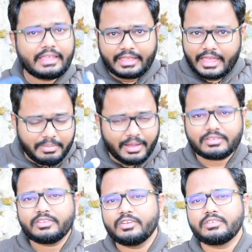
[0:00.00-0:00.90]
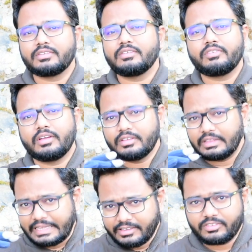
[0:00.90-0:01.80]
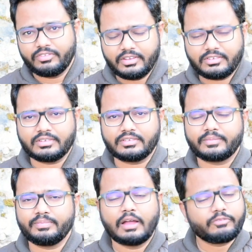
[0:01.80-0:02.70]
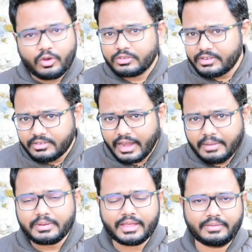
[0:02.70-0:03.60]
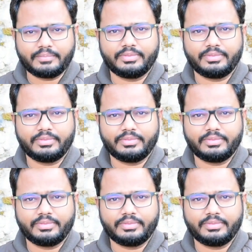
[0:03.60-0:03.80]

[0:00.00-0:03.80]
Keep asking yourself these questions. Of course, it's time taking.